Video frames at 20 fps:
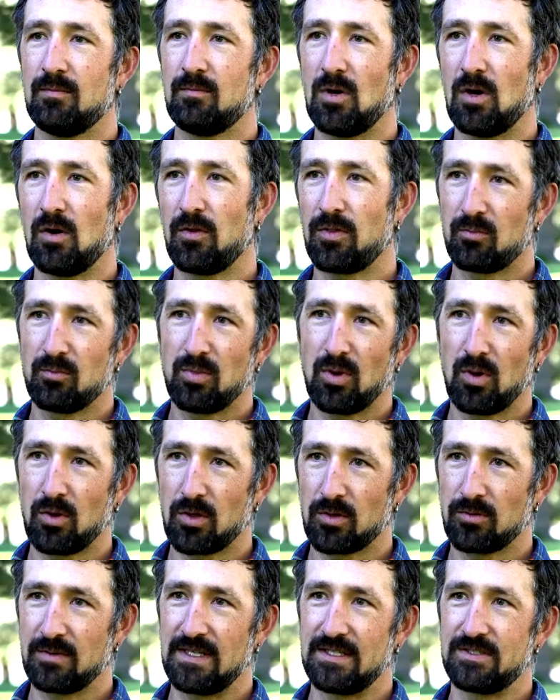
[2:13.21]
both in
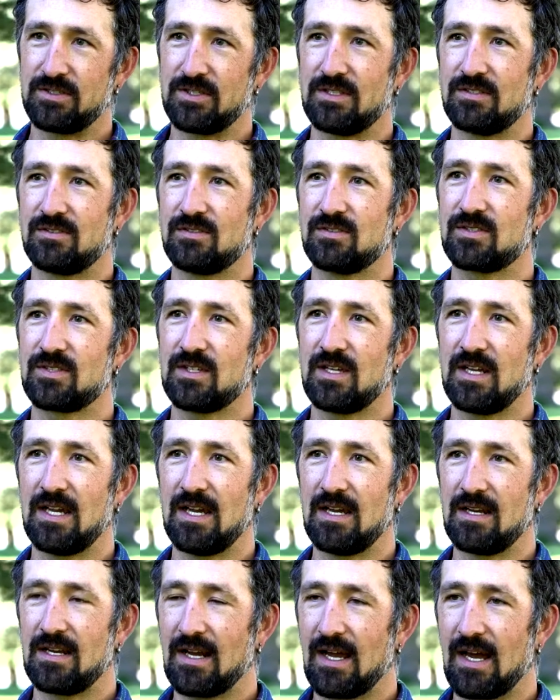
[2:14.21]
polar regions
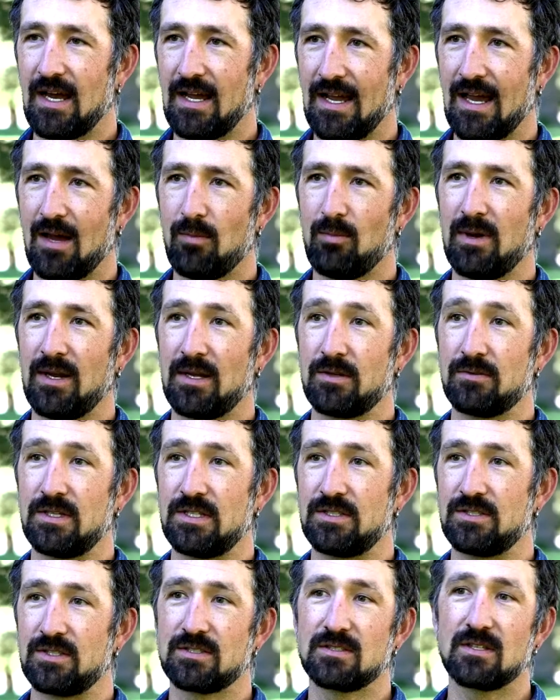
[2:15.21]
and in high alpine
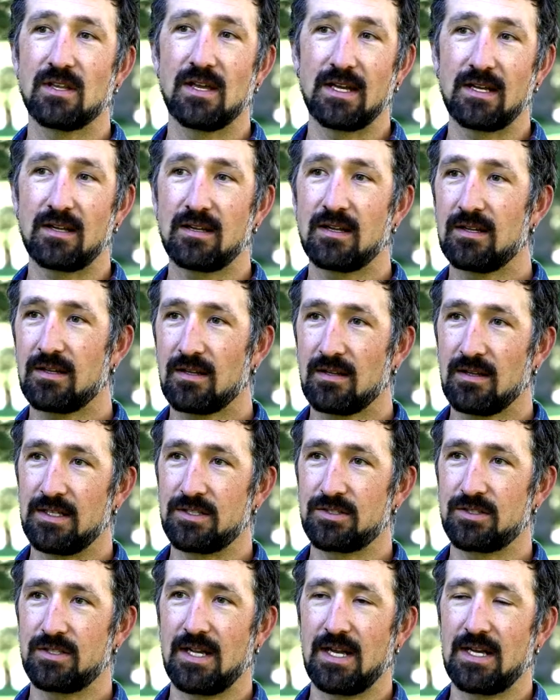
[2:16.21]
regions like
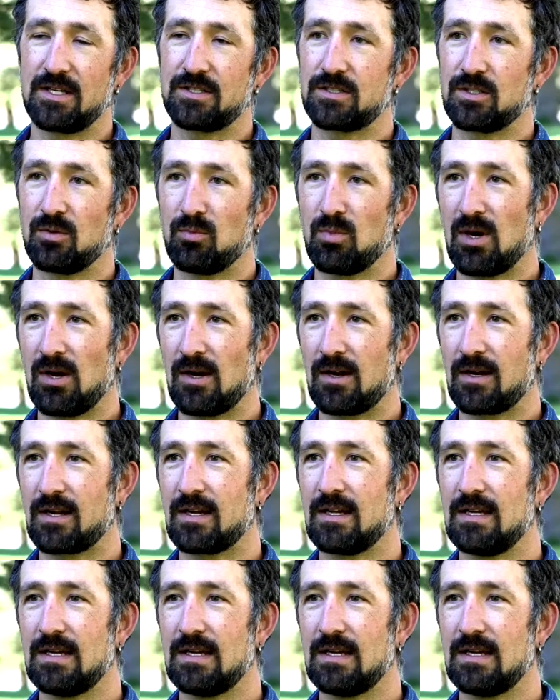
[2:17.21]
Glacier National Park.